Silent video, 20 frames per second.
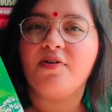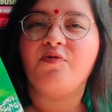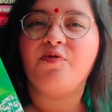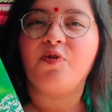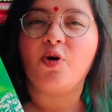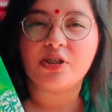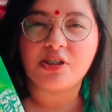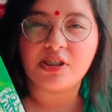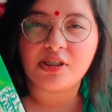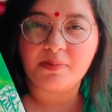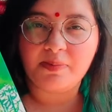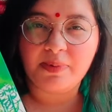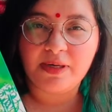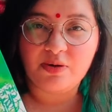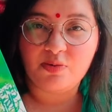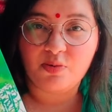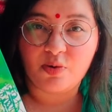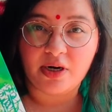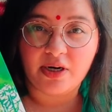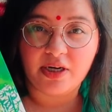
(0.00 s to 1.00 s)

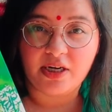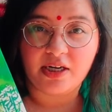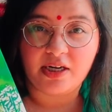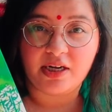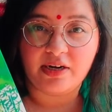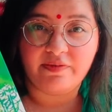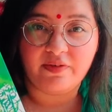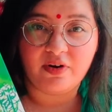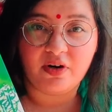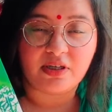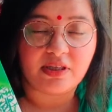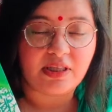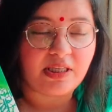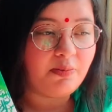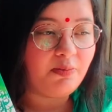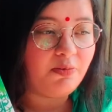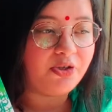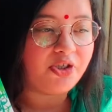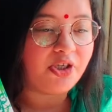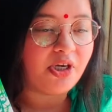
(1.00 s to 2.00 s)
forcibly want to convert
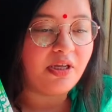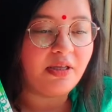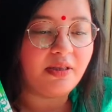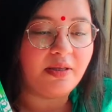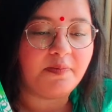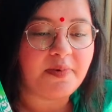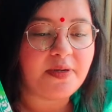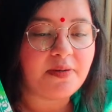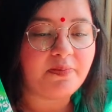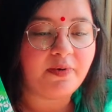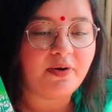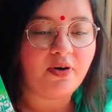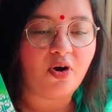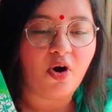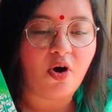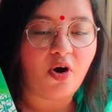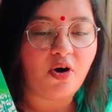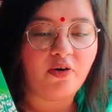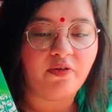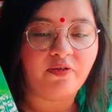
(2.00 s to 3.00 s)
them, which are the people
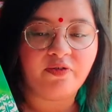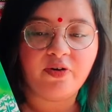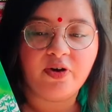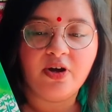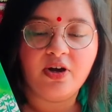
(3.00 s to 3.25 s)
of